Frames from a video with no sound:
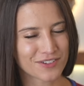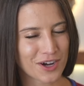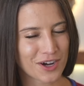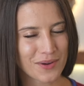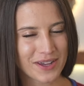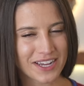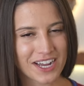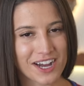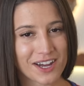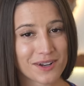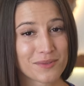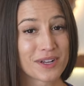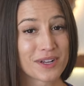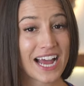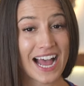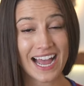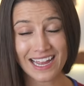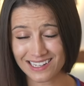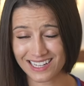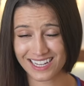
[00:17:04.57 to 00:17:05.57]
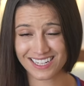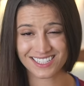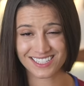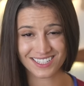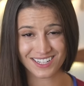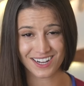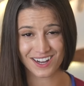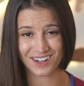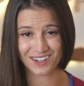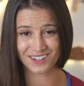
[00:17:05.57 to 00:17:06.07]
going on what I like to
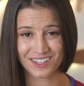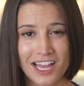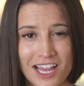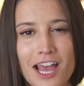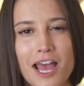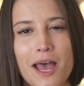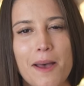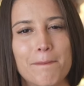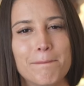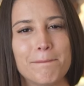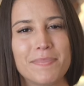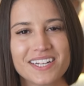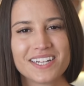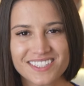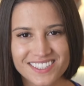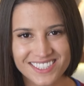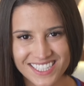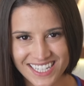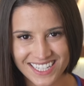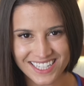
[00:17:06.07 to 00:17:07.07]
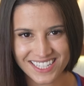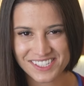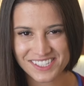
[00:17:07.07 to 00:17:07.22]
call building